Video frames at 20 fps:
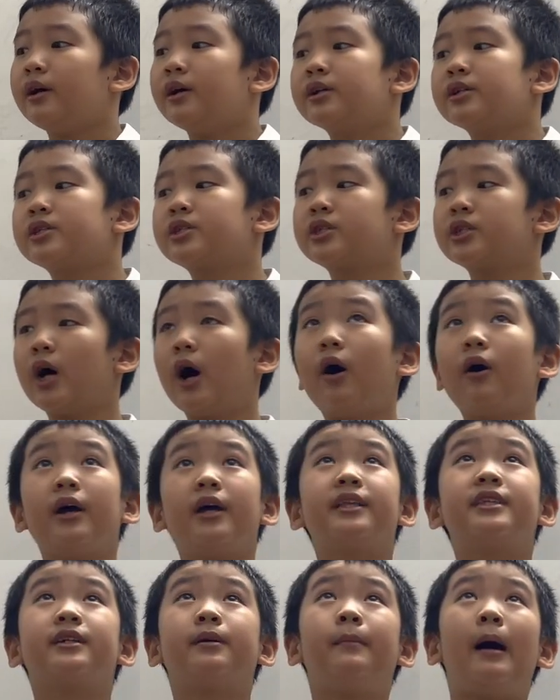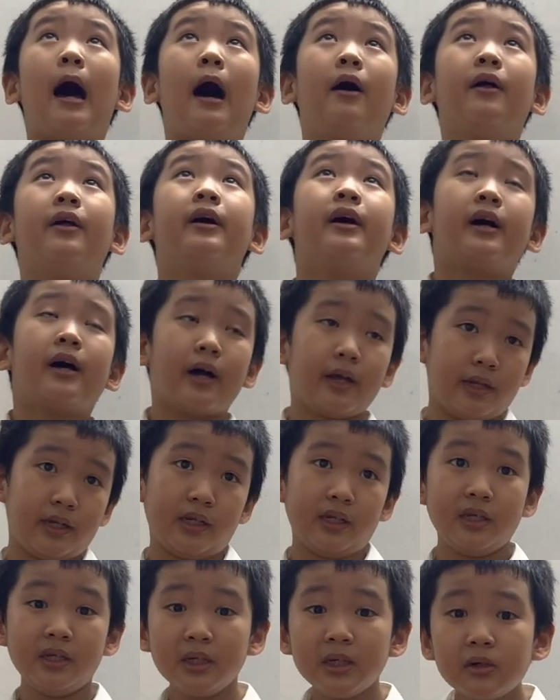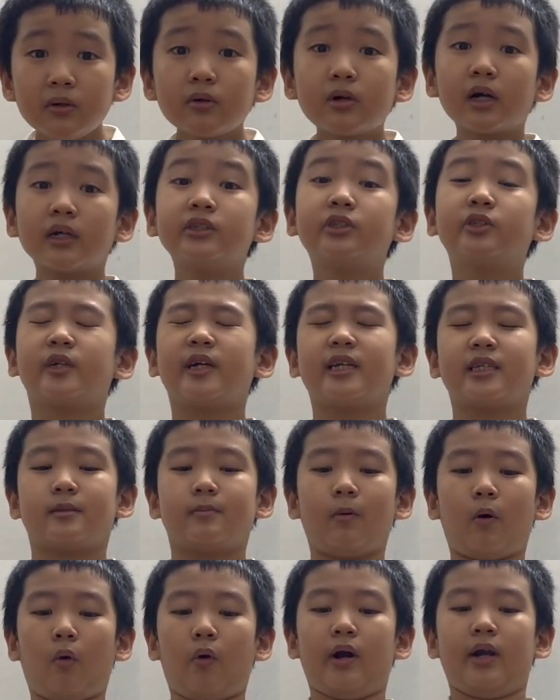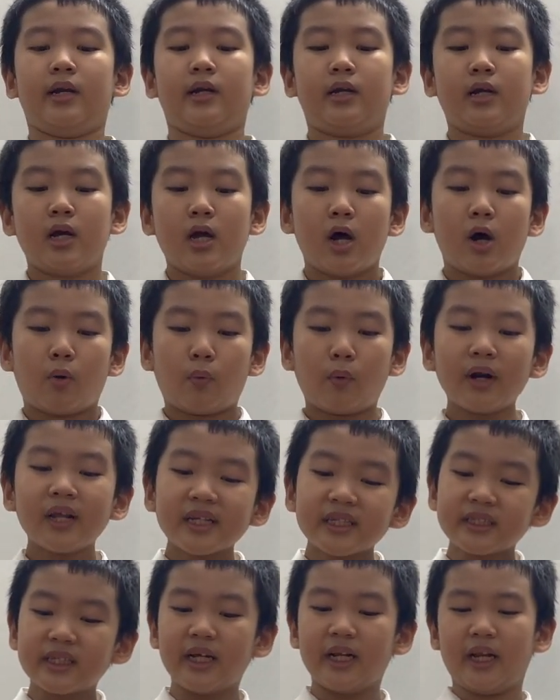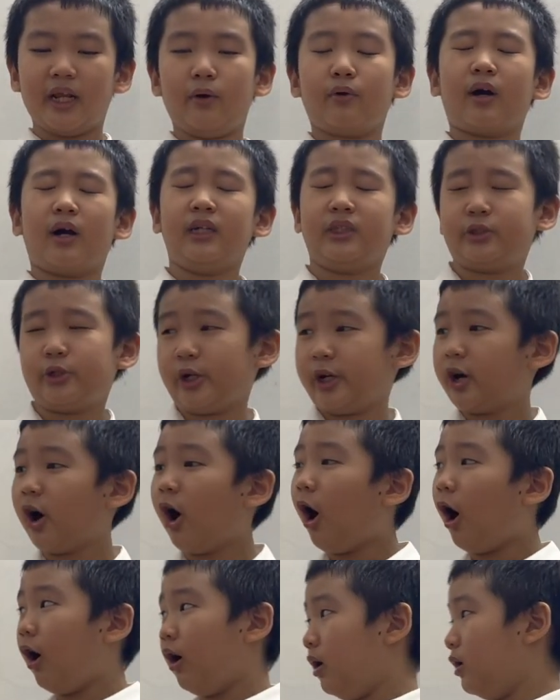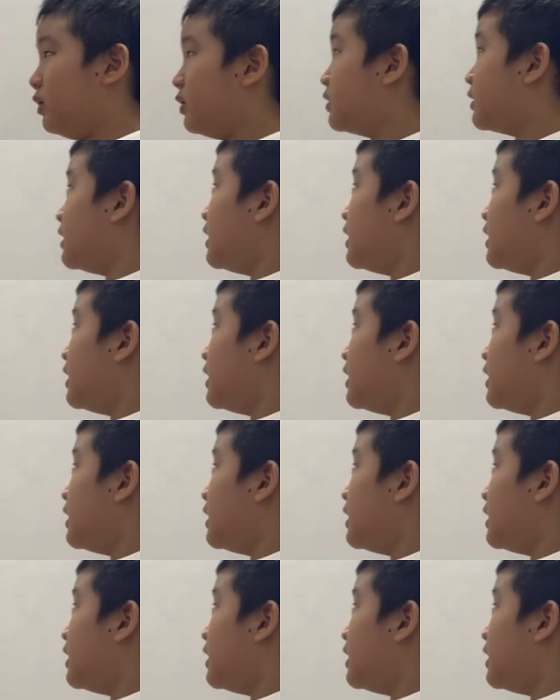So, it's about a new country is born. What is the new country called?